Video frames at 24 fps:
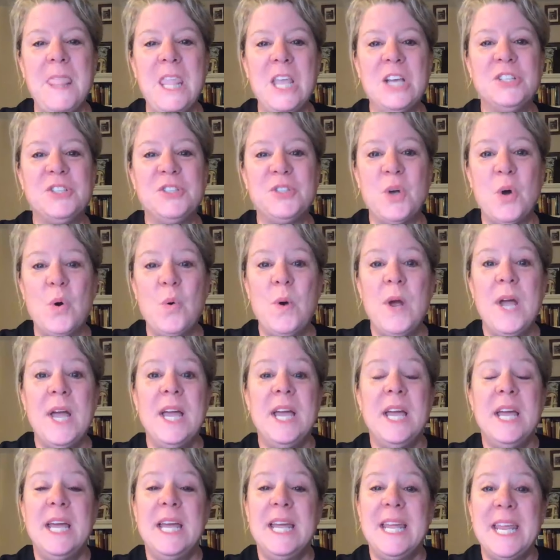So
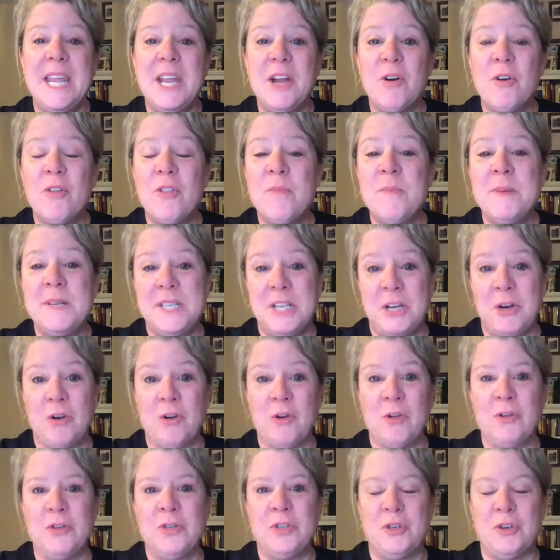here are the
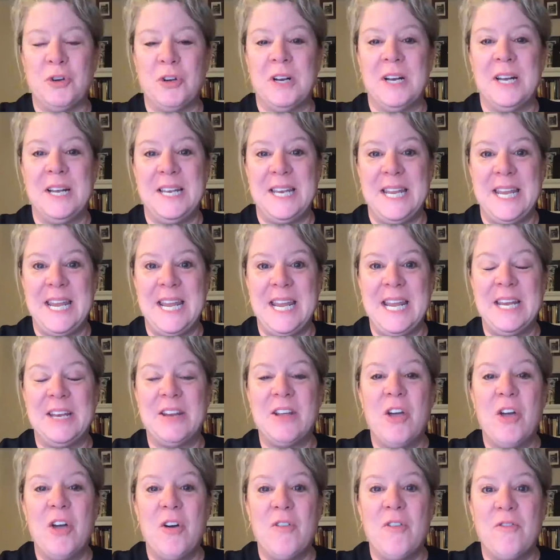materials you're going to need
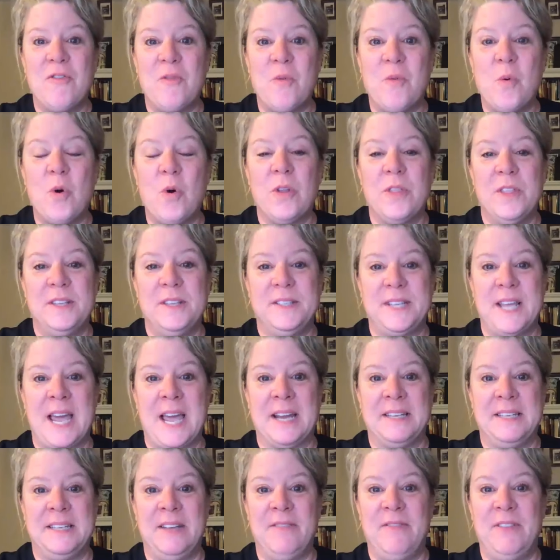for this
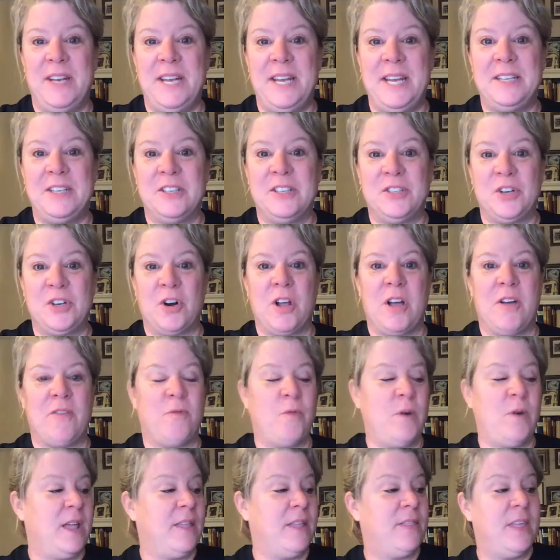activity to start off
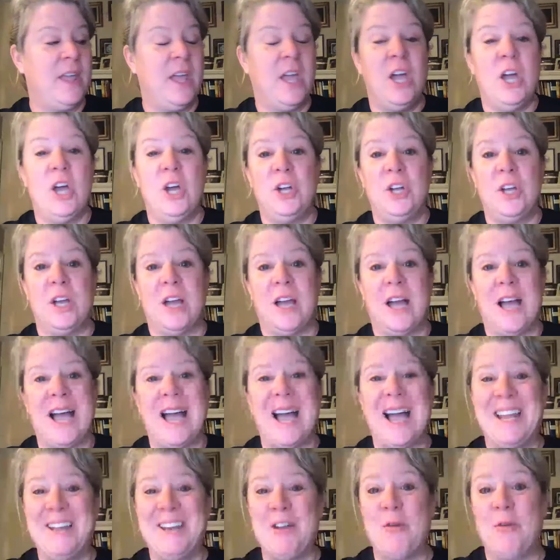with.
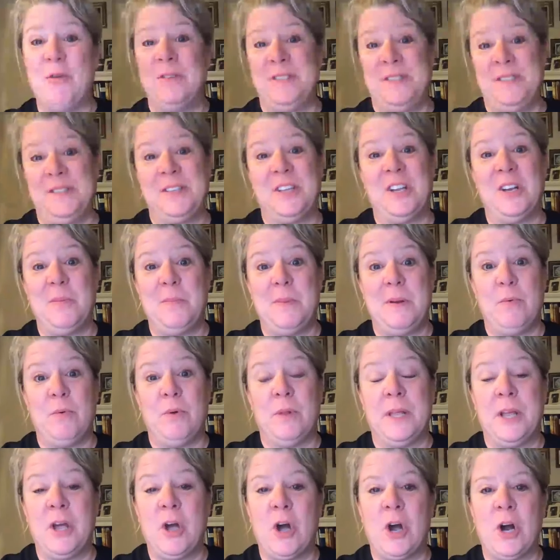I know this is going to be
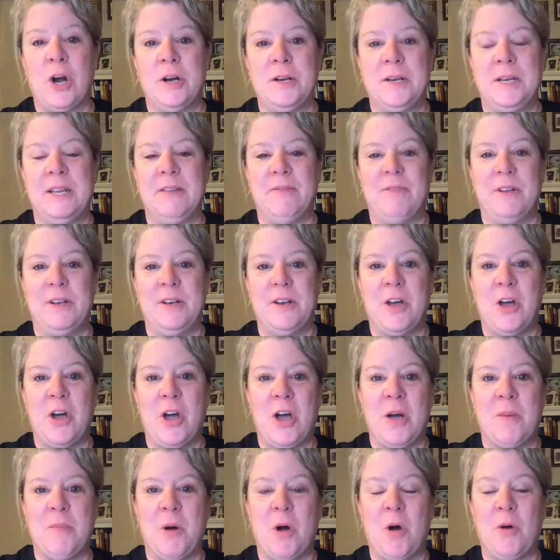really hard given
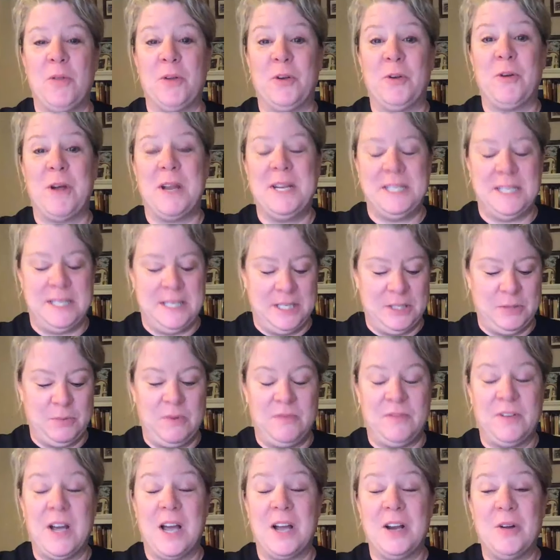all the craziness
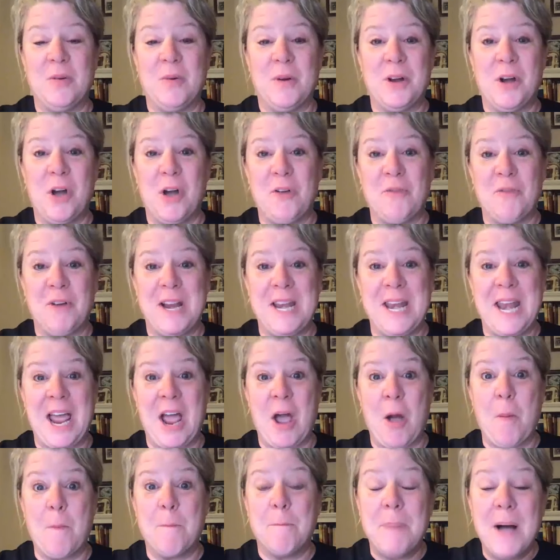we've got going on right now,
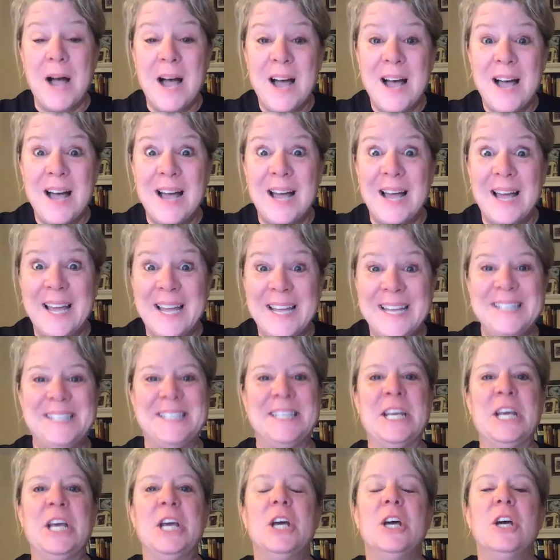but
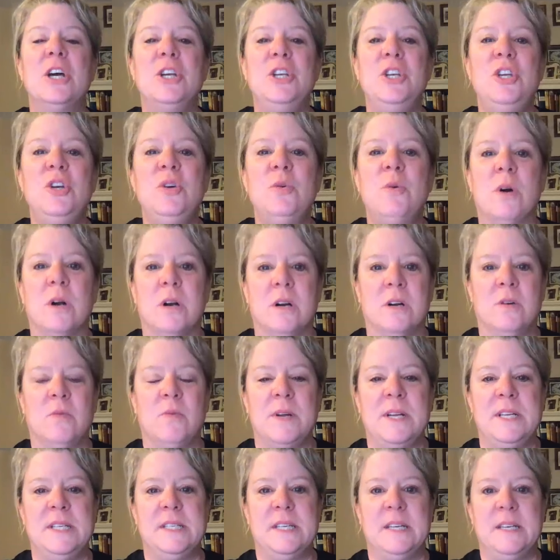you are
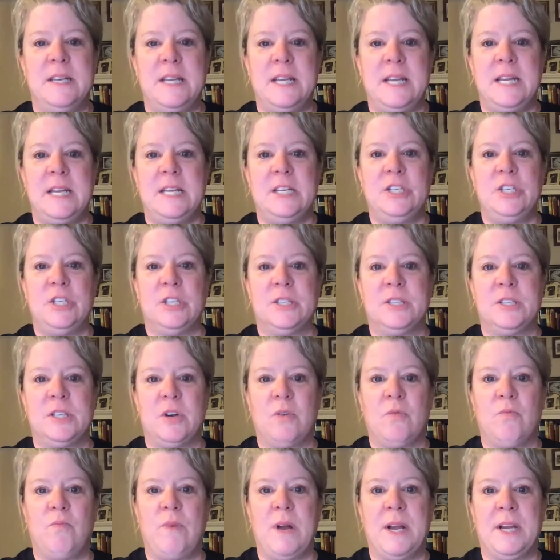going to need just a
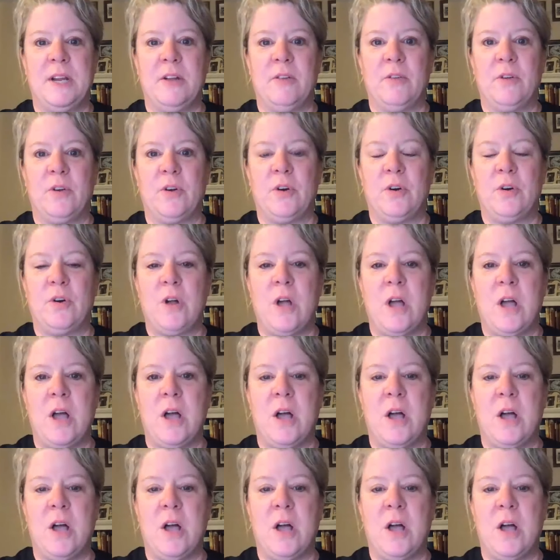regular